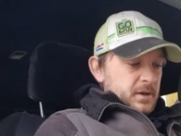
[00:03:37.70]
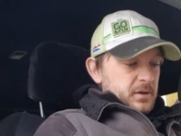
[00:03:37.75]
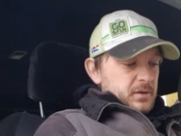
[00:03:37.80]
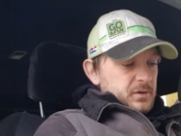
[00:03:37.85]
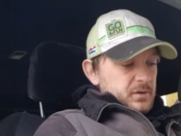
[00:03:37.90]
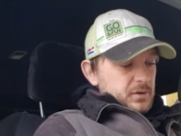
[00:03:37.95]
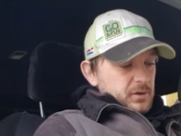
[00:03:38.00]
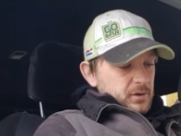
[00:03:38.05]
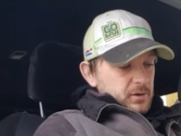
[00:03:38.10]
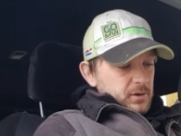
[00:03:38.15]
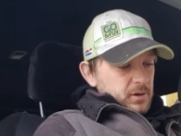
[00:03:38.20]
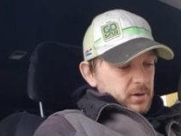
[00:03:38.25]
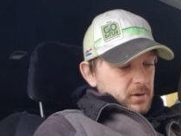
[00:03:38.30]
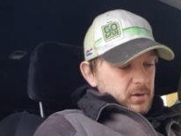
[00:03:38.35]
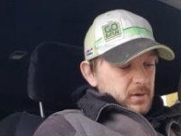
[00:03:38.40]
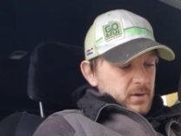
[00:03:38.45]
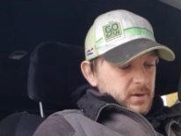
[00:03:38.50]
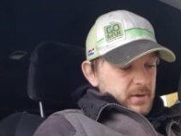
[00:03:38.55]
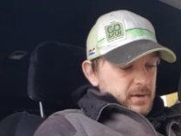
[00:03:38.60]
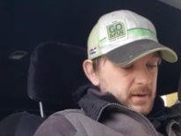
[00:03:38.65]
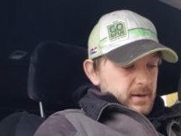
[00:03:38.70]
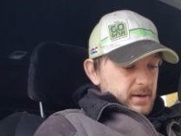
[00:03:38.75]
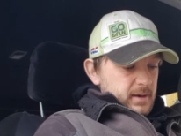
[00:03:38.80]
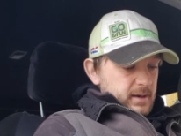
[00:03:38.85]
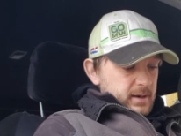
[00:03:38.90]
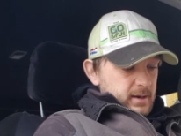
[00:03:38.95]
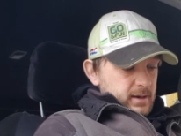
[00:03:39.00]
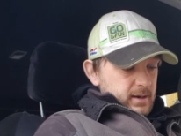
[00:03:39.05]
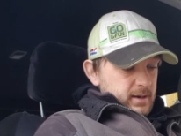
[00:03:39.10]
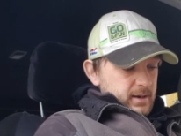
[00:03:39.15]
So
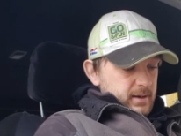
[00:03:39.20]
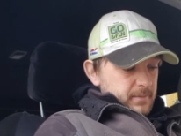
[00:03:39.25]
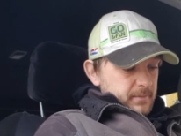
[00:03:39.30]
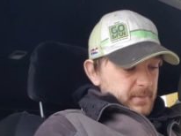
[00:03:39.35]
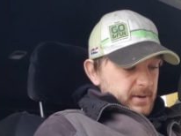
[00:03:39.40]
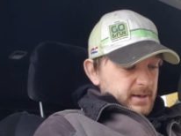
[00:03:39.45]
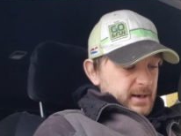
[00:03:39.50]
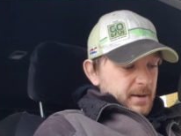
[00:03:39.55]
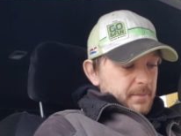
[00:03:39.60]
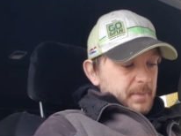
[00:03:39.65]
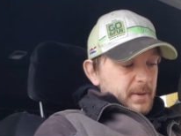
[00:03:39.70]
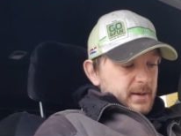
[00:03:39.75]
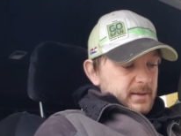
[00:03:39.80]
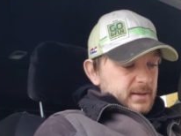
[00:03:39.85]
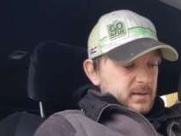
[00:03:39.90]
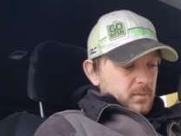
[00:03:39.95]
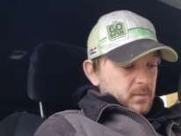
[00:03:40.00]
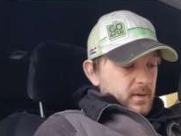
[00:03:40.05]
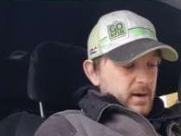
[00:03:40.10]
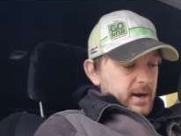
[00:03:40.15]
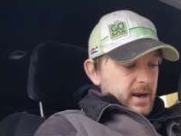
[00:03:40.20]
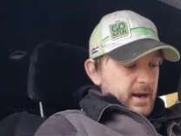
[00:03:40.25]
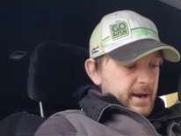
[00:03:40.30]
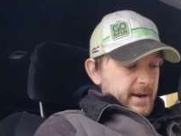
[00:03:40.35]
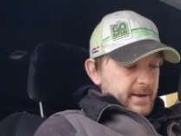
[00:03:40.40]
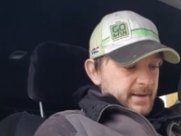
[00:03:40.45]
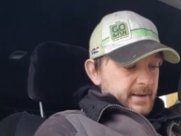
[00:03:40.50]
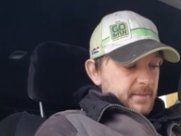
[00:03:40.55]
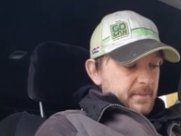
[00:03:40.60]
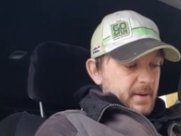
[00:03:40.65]
my dad passed
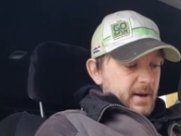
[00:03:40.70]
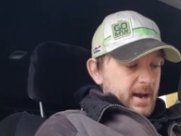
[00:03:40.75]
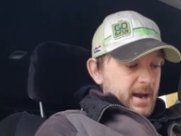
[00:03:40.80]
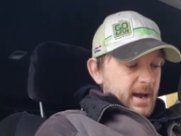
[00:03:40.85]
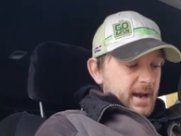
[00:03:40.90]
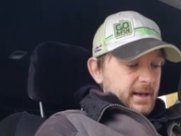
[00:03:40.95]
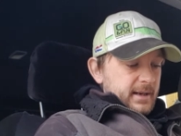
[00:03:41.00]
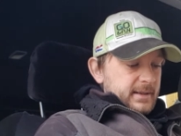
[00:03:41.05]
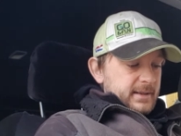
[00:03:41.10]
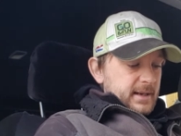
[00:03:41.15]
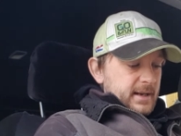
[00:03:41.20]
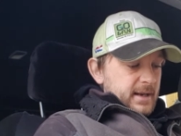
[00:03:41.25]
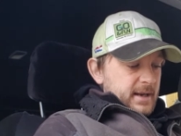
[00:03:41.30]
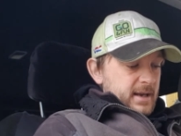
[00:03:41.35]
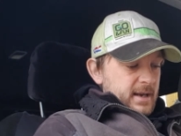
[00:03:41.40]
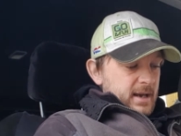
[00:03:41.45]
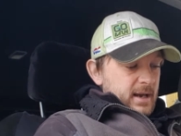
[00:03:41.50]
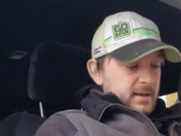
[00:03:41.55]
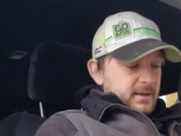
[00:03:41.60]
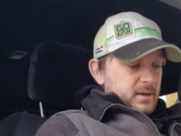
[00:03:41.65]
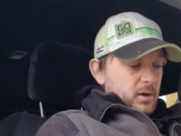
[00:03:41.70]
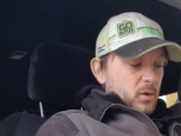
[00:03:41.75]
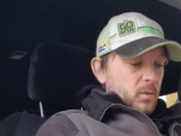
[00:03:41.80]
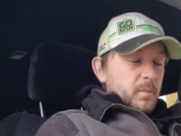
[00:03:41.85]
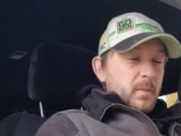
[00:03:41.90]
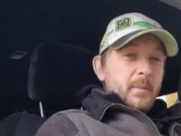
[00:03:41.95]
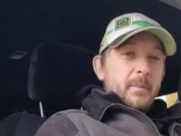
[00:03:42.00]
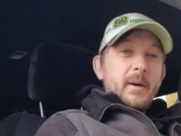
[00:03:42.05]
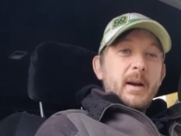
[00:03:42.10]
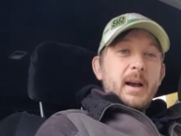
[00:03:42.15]
away. The bikes, I
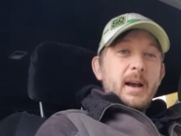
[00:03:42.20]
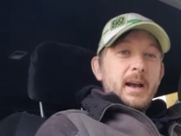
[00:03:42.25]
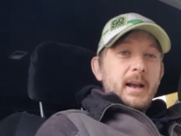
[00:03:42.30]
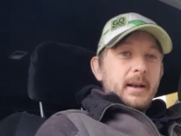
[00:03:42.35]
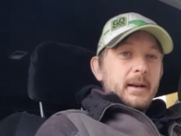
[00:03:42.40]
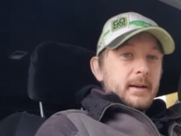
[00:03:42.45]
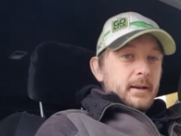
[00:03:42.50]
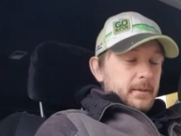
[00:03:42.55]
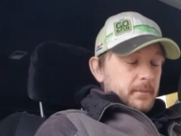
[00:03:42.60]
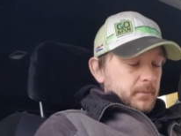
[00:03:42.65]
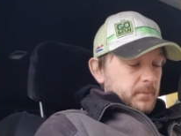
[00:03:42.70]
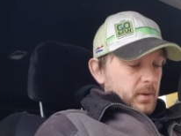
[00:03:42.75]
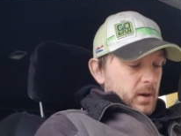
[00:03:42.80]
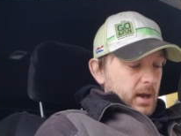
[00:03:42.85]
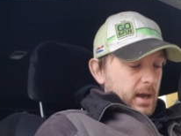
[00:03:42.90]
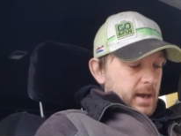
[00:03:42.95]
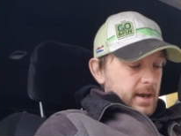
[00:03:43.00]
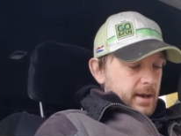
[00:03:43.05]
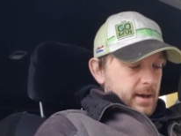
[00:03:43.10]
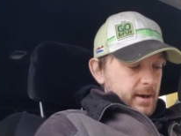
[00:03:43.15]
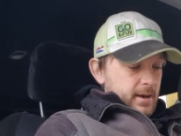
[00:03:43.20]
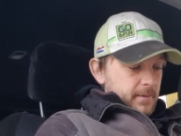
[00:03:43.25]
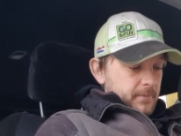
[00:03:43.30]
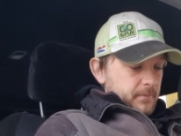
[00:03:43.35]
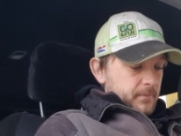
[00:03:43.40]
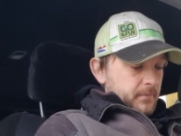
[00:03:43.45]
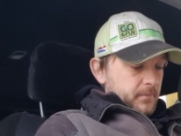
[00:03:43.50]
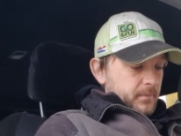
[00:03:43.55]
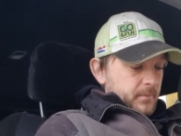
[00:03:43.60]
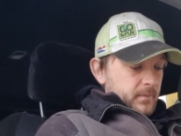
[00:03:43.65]
sold my bike, but I
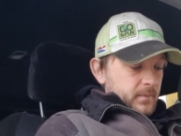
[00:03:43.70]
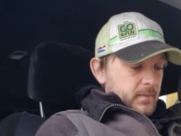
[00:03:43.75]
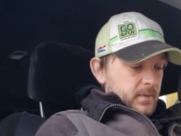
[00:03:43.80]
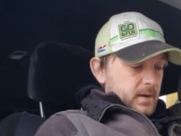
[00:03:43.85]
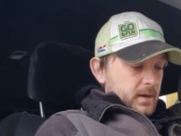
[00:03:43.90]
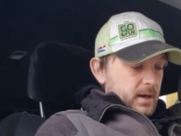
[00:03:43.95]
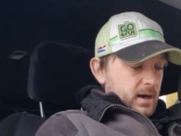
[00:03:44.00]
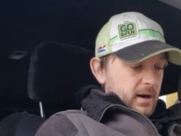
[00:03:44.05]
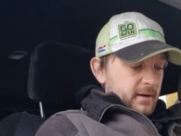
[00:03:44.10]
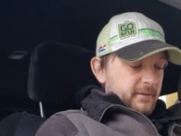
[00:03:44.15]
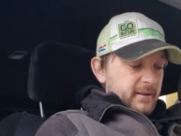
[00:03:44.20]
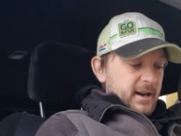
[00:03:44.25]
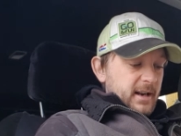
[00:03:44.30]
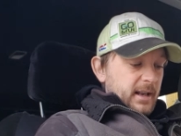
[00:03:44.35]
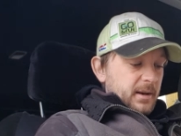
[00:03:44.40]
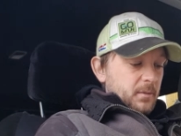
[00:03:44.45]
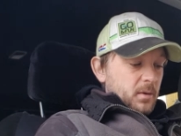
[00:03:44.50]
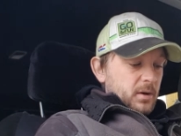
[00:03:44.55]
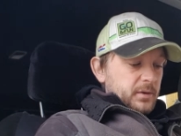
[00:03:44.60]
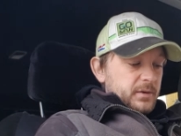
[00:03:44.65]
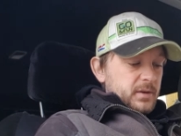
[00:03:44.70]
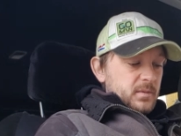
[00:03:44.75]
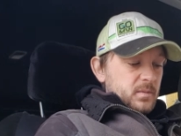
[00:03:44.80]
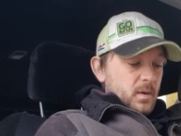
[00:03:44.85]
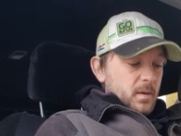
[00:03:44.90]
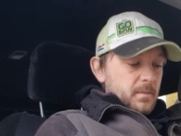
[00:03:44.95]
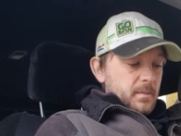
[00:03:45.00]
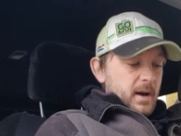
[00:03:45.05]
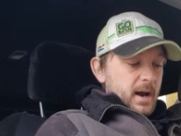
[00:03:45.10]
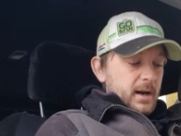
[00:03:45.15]
really wanted
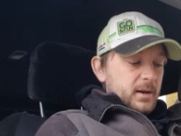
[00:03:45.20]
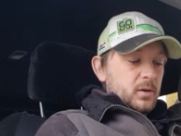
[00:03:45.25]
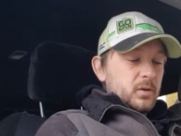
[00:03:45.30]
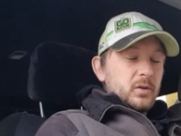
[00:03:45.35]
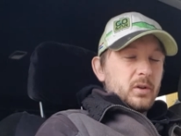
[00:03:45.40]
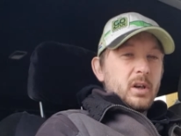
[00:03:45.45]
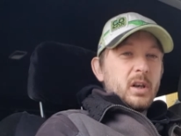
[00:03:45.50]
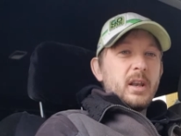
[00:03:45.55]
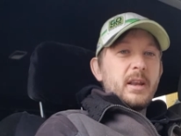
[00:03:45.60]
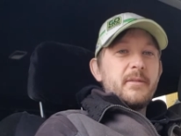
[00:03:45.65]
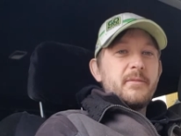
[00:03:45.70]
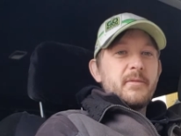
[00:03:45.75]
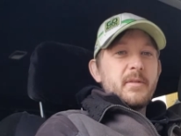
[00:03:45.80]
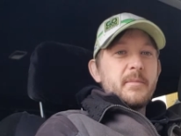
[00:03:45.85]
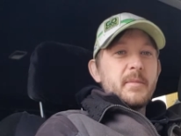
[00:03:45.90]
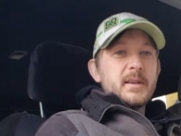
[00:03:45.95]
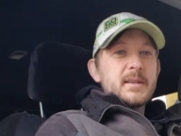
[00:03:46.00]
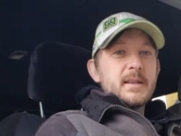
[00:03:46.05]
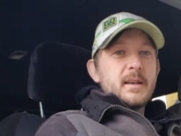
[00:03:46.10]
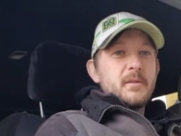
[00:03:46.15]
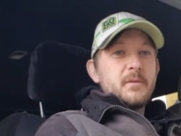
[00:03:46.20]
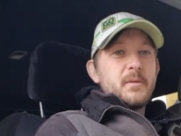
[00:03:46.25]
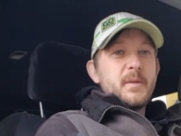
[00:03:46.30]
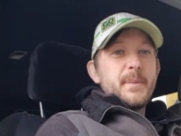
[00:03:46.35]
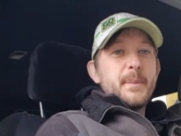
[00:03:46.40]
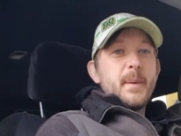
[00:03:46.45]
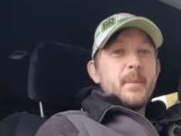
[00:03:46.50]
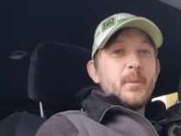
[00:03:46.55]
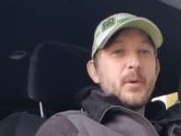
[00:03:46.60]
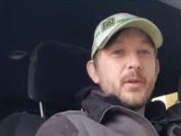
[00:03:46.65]
one, but I couldn't live with myself
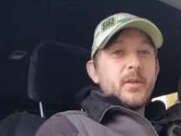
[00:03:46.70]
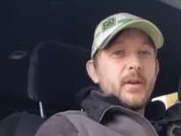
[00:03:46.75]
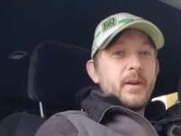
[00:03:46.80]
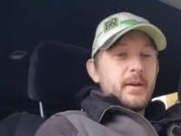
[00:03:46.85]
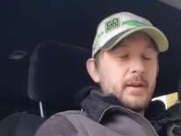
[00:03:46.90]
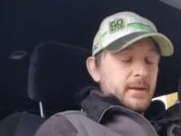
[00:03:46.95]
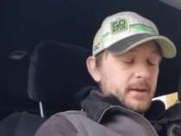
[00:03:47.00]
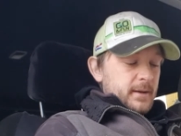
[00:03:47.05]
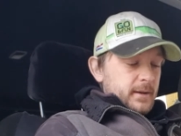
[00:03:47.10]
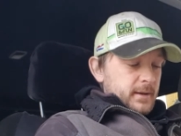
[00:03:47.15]
with my mother,